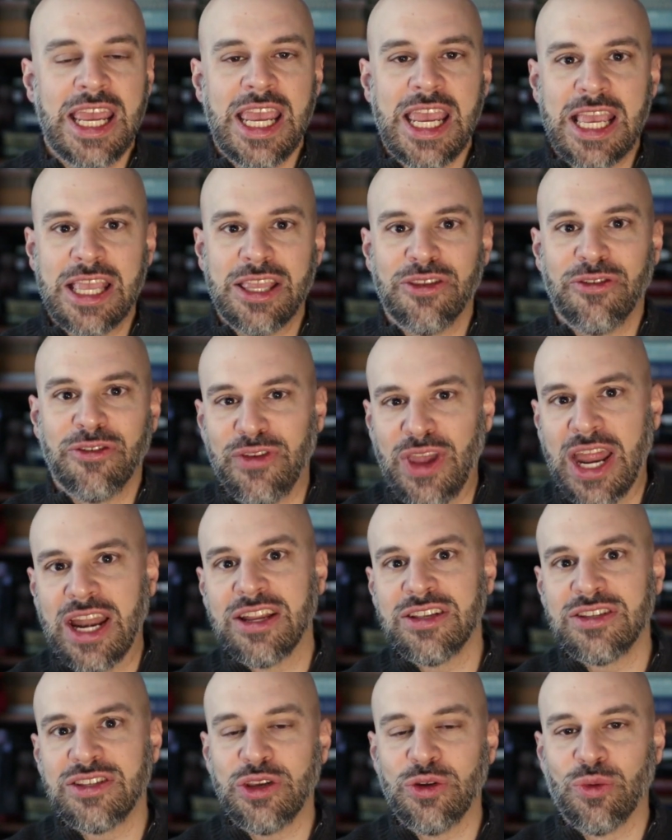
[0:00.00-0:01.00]
In the
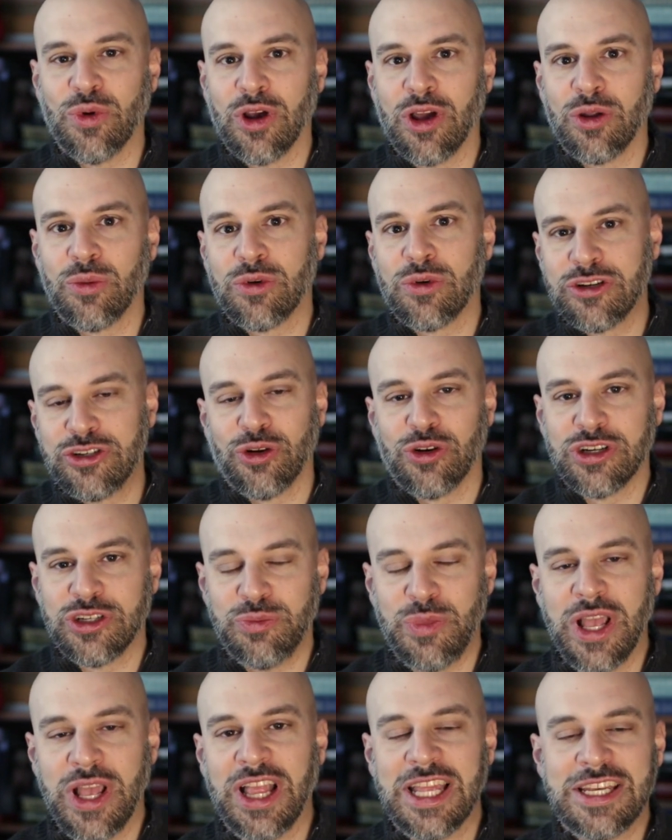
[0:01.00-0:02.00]
fantasy world where
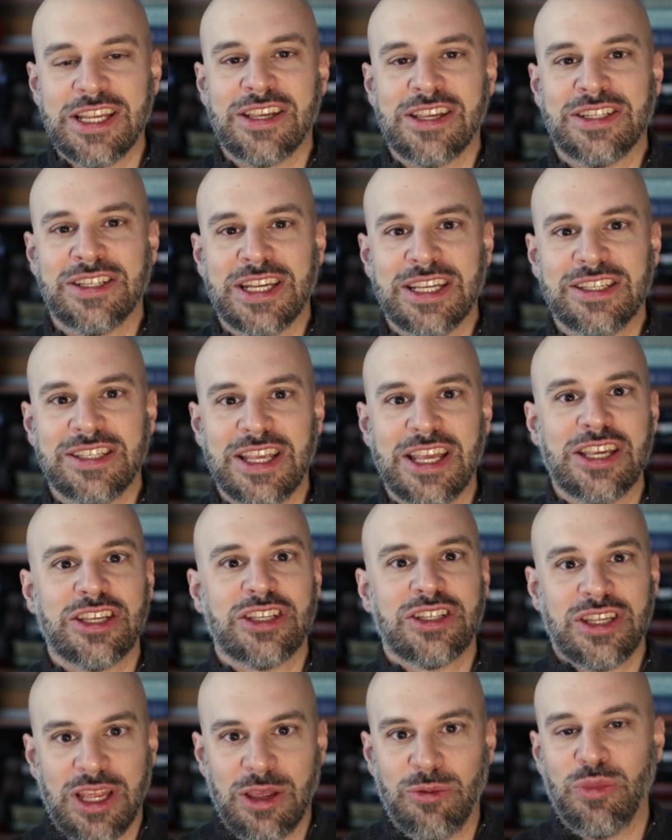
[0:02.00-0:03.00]
George Bailey doesn't
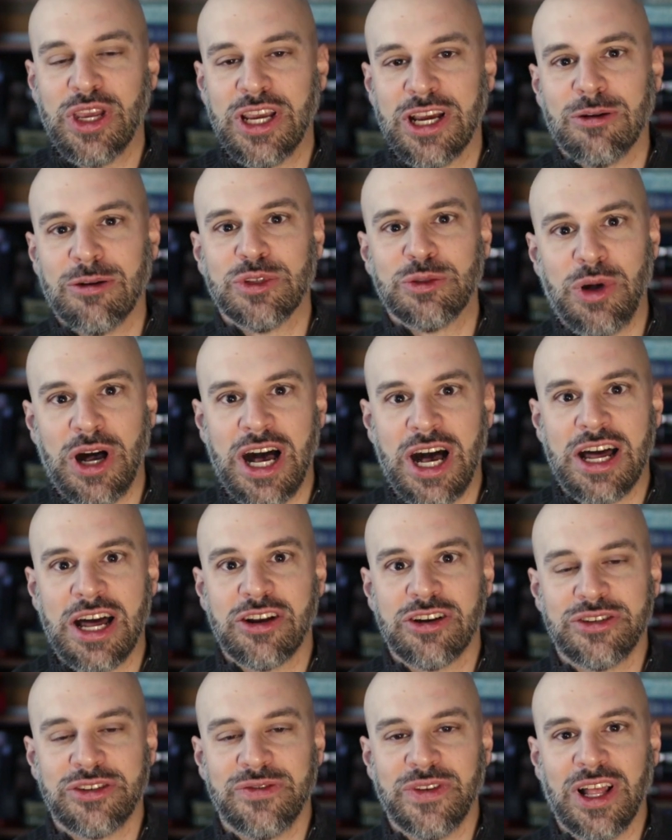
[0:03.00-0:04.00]
exist, it becomes
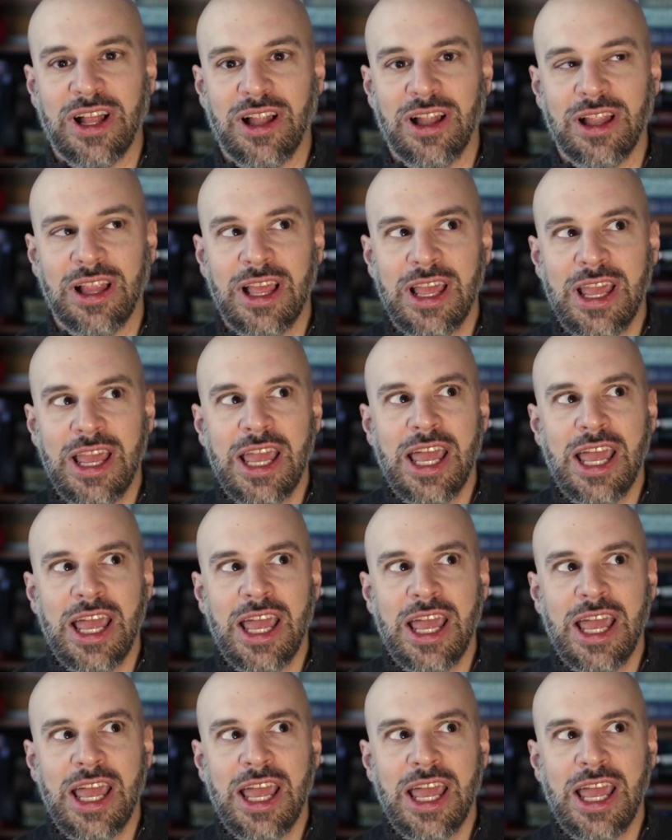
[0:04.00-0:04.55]
Pottersville.